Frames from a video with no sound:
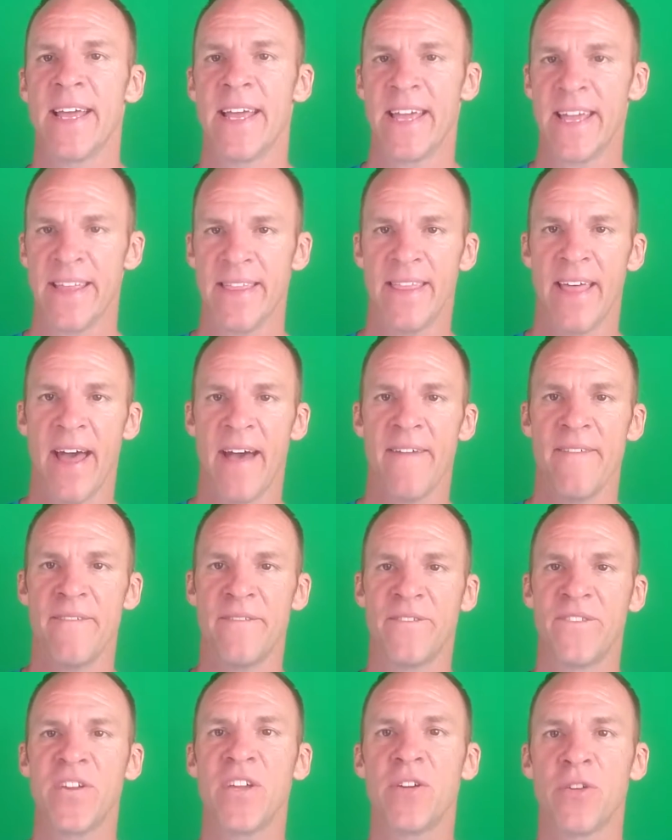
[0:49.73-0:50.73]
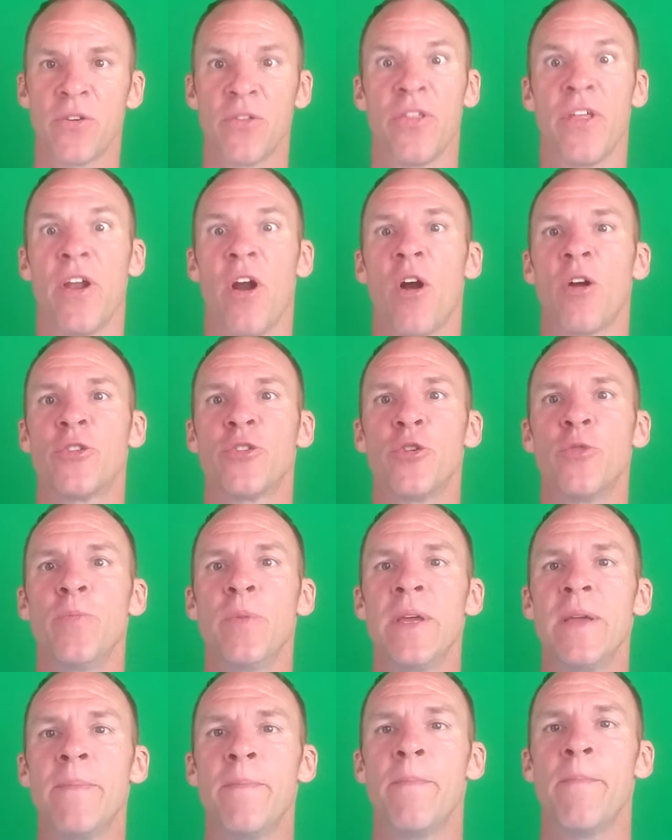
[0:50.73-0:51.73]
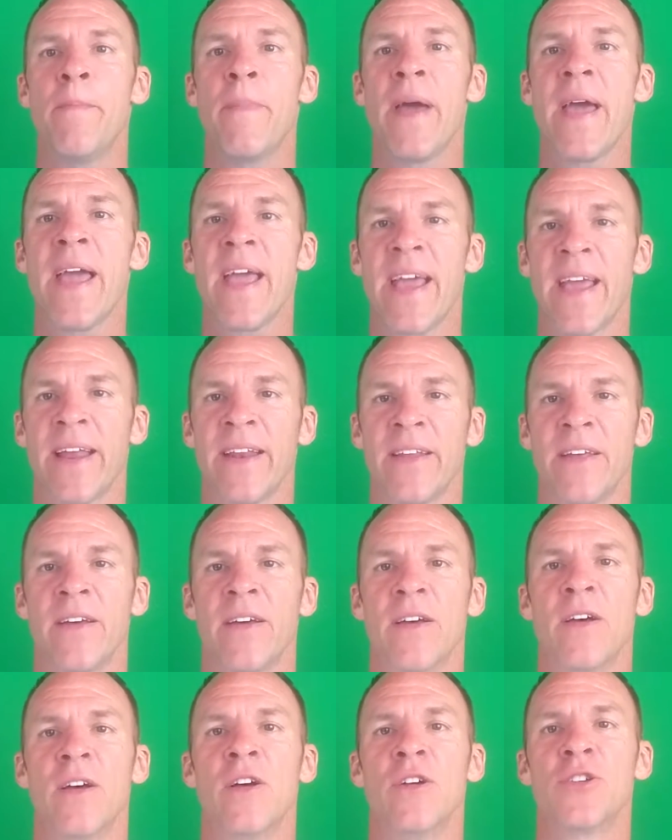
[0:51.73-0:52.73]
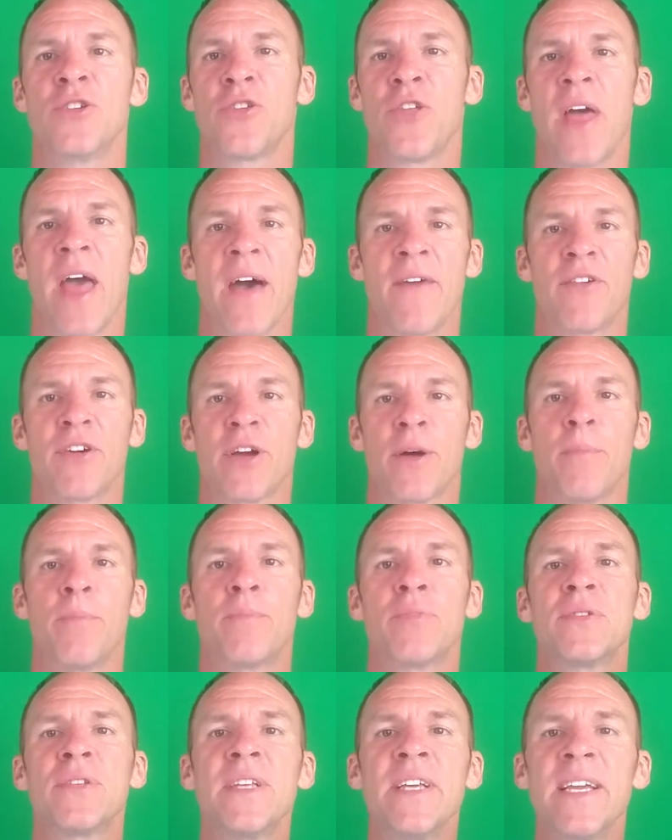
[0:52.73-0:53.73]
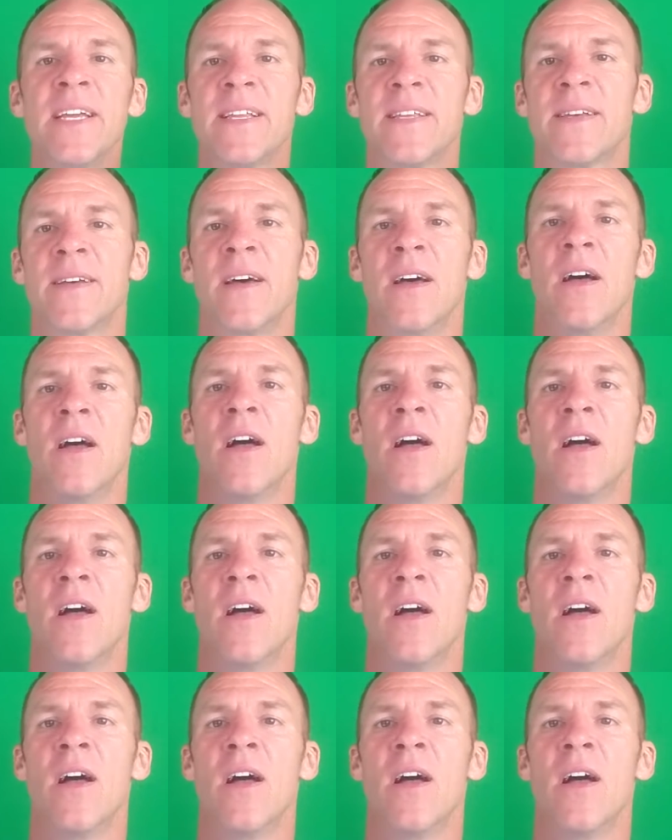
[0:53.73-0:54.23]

in that field that are to be made, so they have a complete